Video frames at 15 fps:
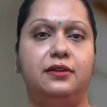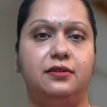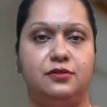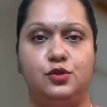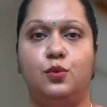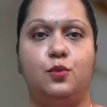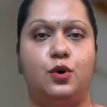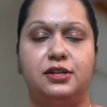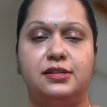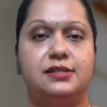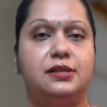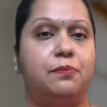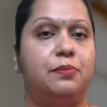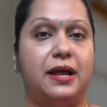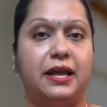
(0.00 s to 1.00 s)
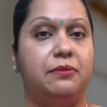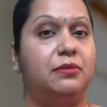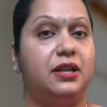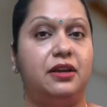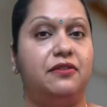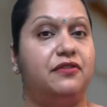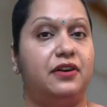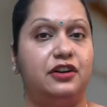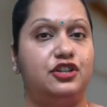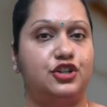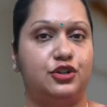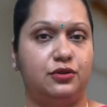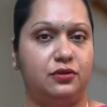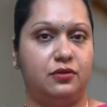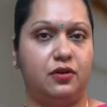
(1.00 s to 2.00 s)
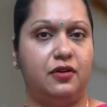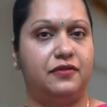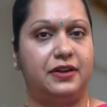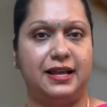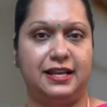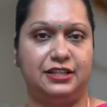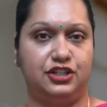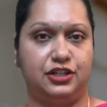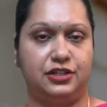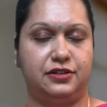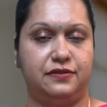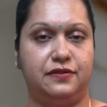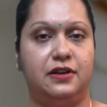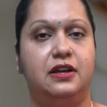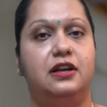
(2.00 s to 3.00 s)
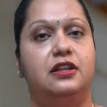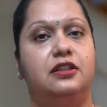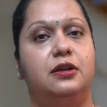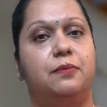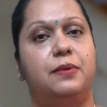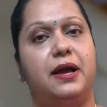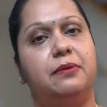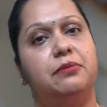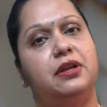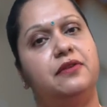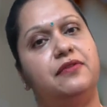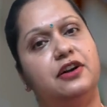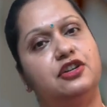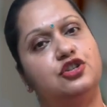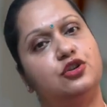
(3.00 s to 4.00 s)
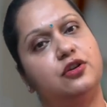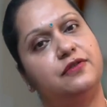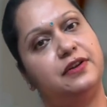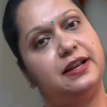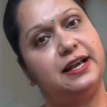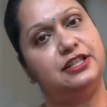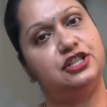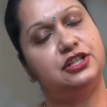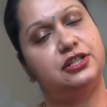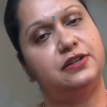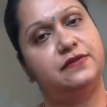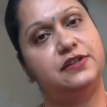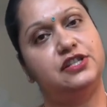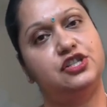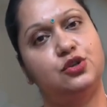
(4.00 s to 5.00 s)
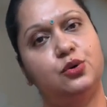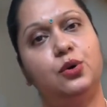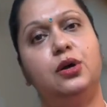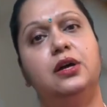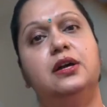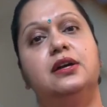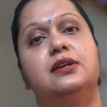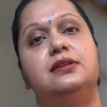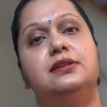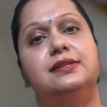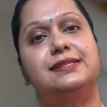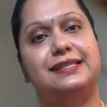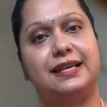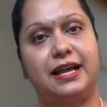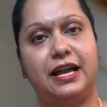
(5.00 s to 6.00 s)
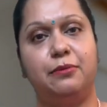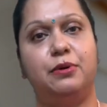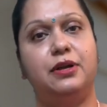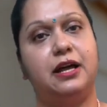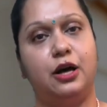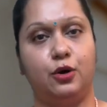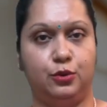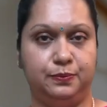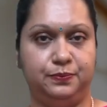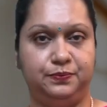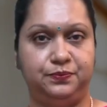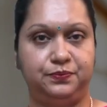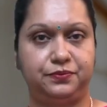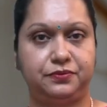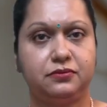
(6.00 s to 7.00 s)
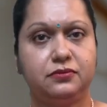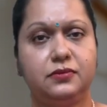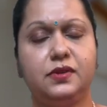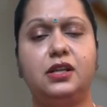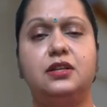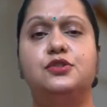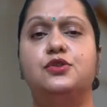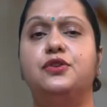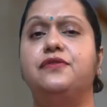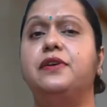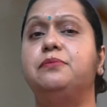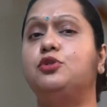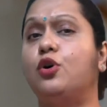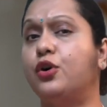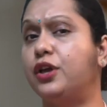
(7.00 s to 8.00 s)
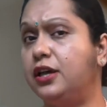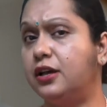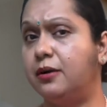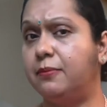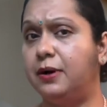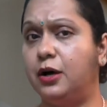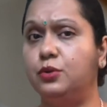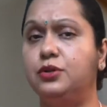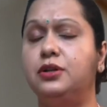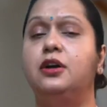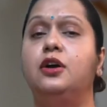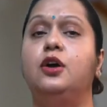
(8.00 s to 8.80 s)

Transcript: so what is the primary function of an adjective? The primary function of an adjective is to describe a noun. So, if I am talking about